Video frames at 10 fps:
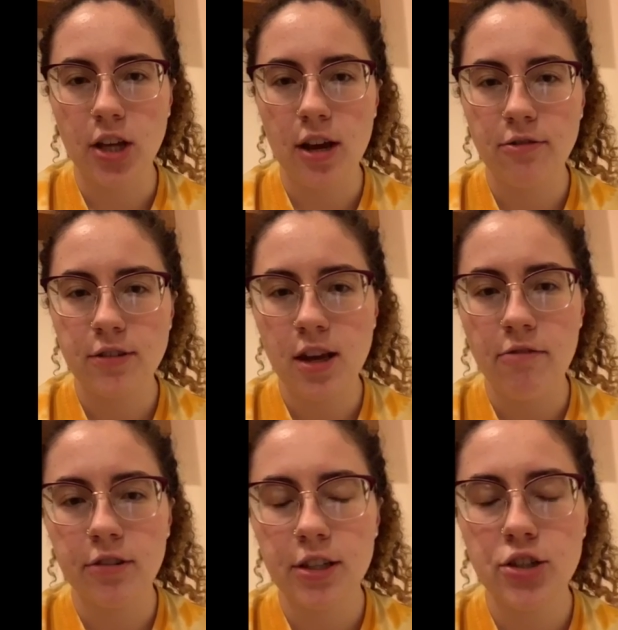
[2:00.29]
life,
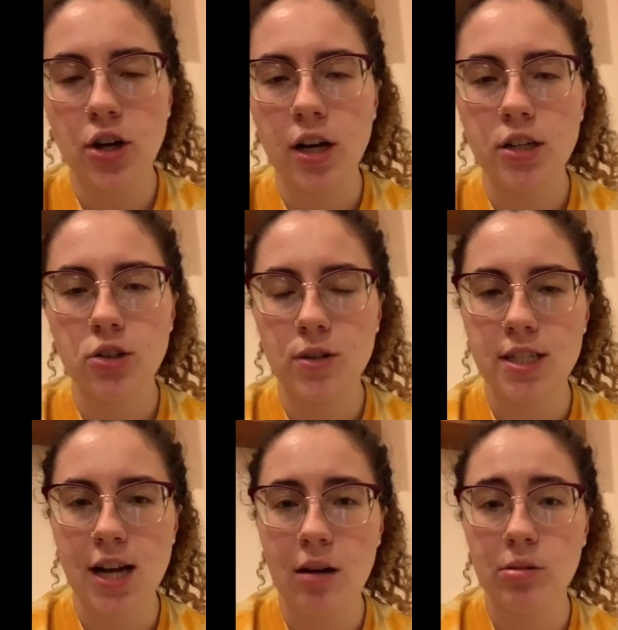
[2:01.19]
definitely try to
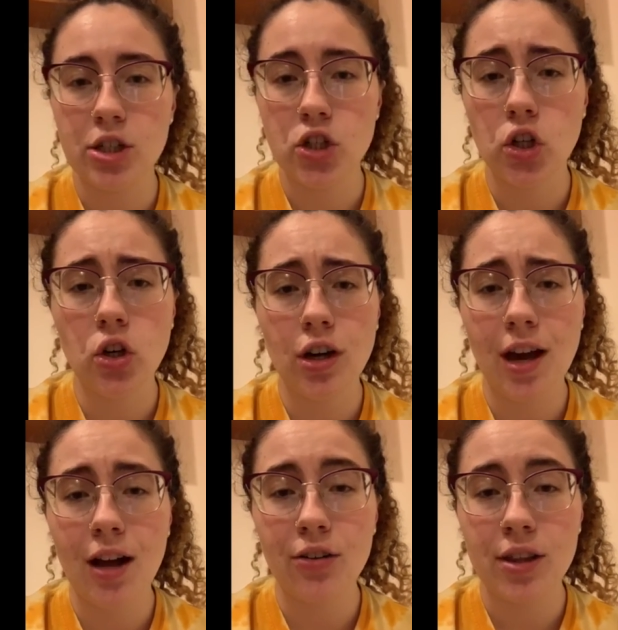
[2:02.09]
establish good,
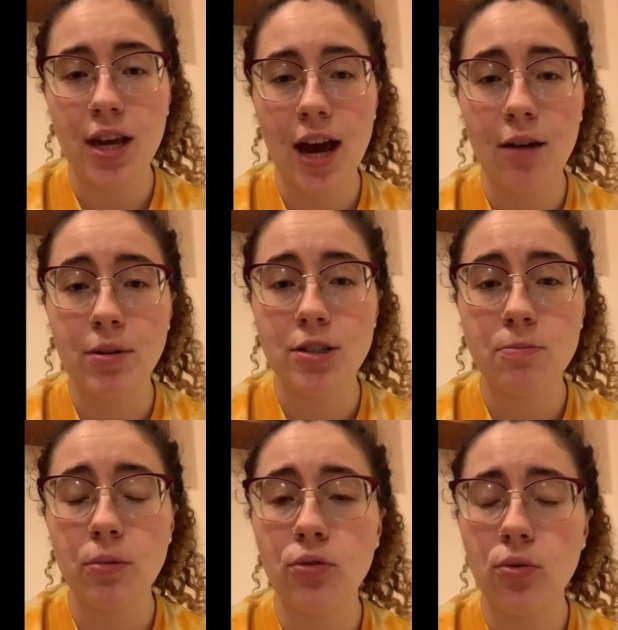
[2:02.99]
healthy habits
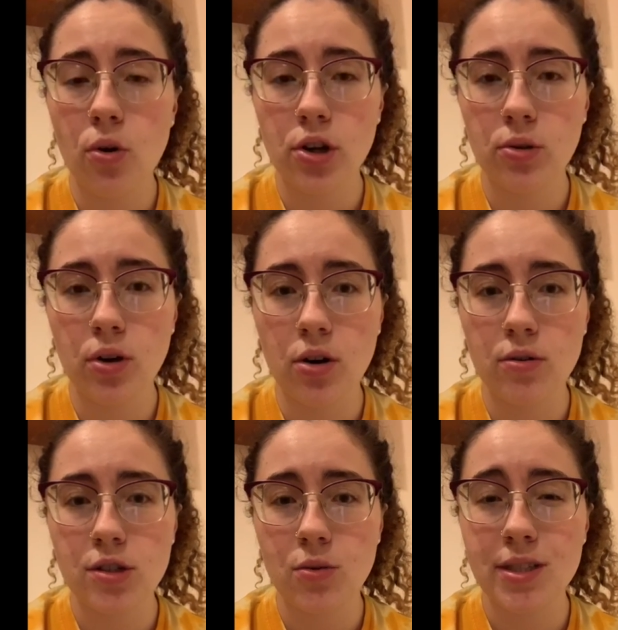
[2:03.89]
before you go
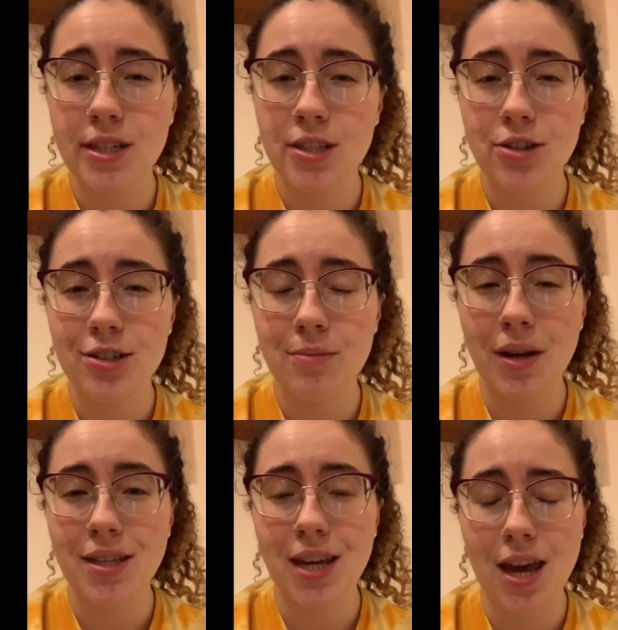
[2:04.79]
so it's easier to
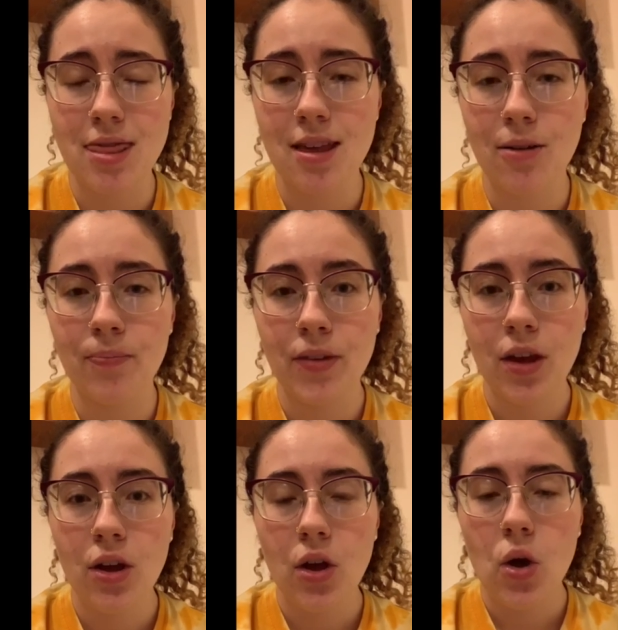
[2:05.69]
maintain them
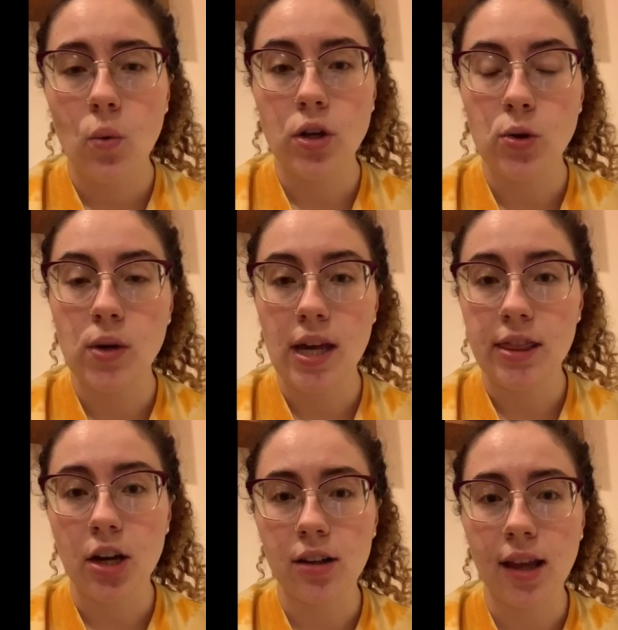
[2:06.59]
when you get
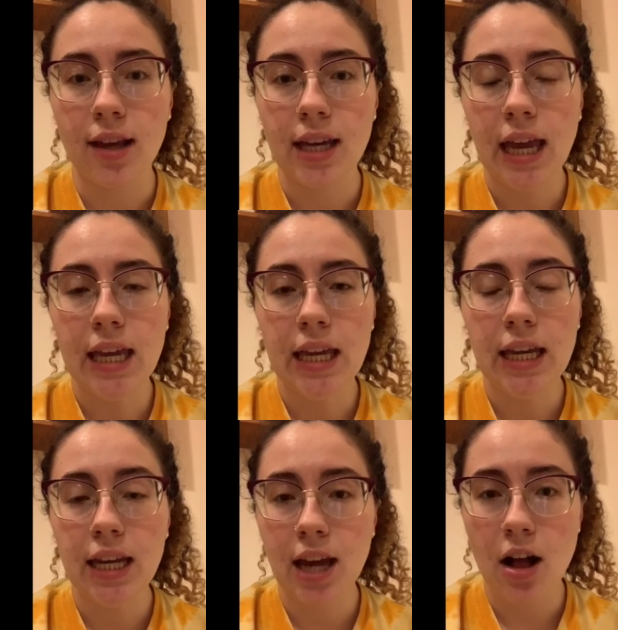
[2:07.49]
there, like
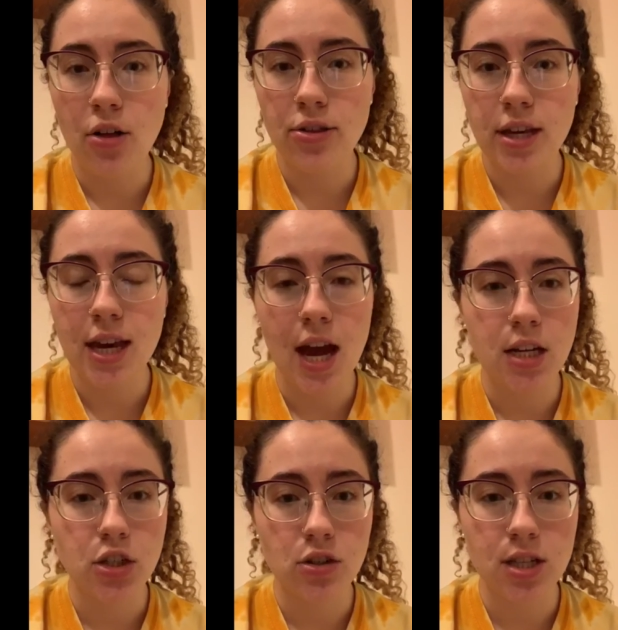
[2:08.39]
eating healthy,
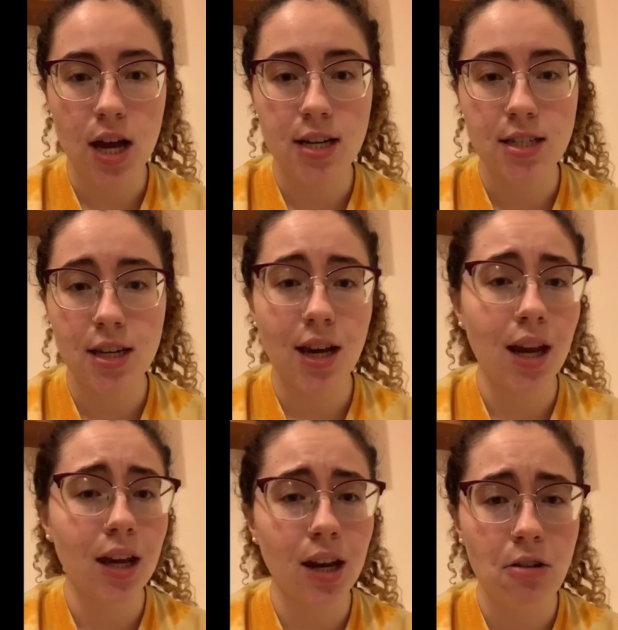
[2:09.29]
exercising,
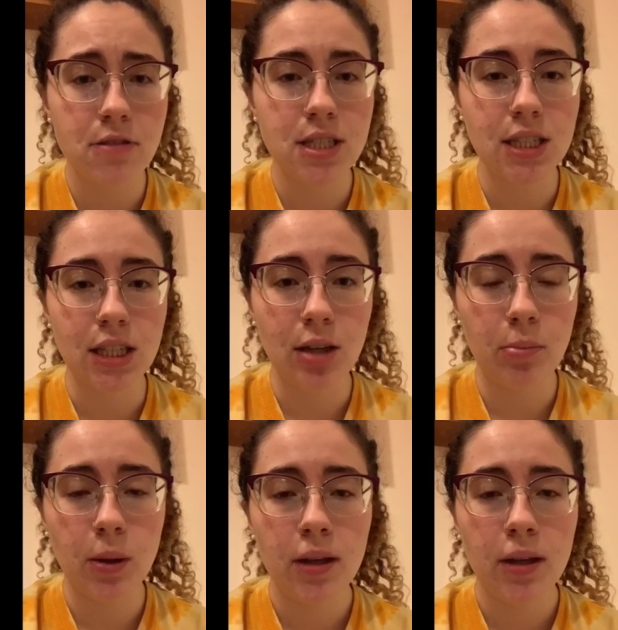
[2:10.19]
getting enough sleep.